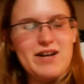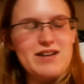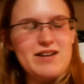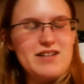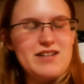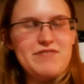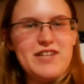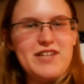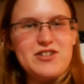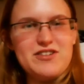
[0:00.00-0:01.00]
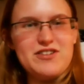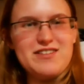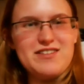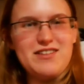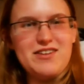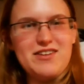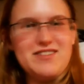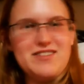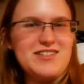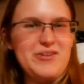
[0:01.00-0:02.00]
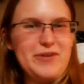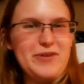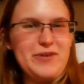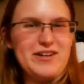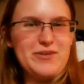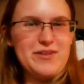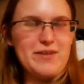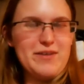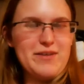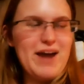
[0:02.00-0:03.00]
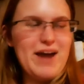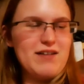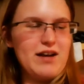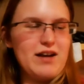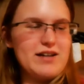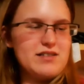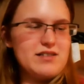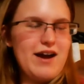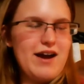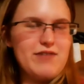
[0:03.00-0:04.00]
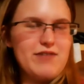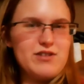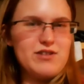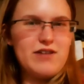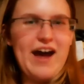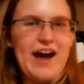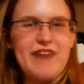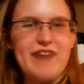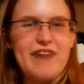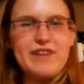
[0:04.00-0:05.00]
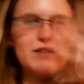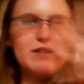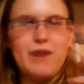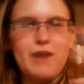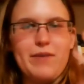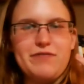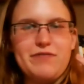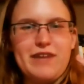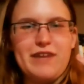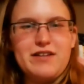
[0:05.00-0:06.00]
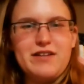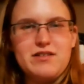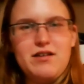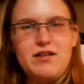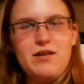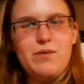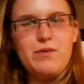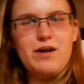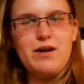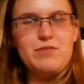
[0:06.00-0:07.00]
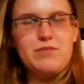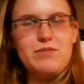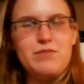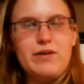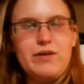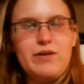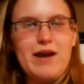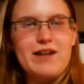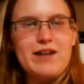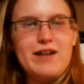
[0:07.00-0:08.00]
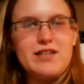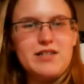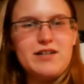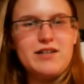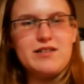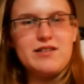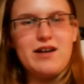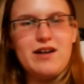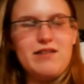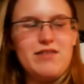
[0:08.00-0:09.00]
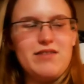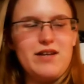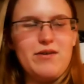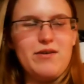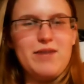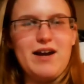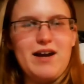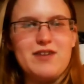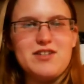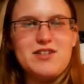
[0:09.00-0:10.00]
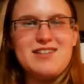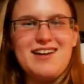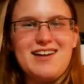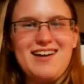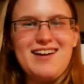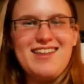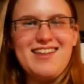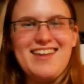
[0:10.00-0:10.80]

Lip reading: deaf teachers learned to ignore them. I guess I have a certain affect about my face when I'm doing ASL tics, and they know I'm not actually saying anything.